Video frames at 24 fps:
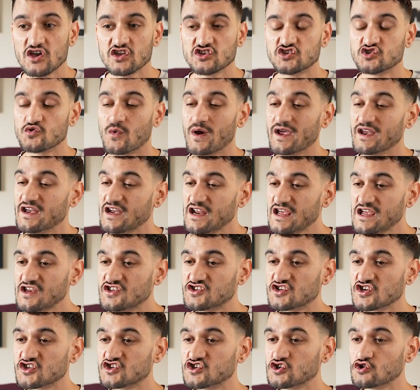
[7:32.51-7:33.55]
Do I need
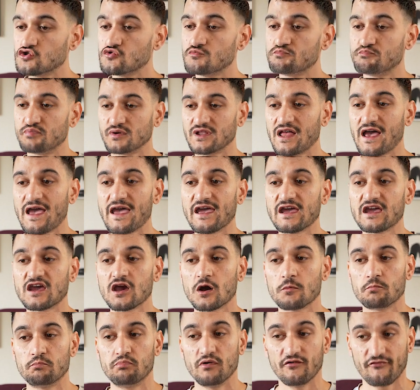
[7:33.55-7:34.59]
to do blank
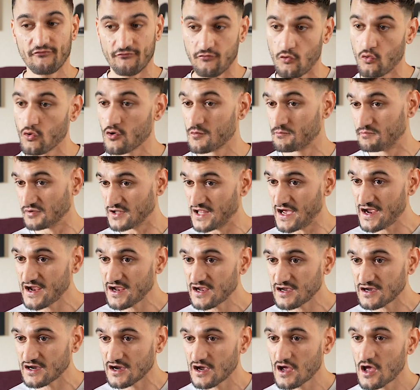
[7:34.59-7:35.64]
before
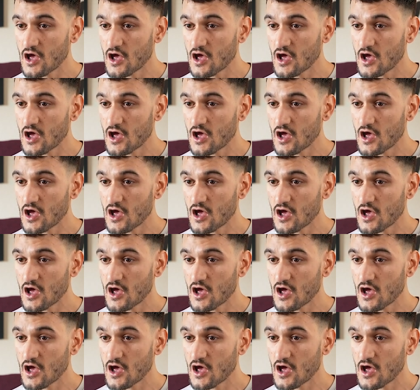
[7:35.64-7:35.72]
blank?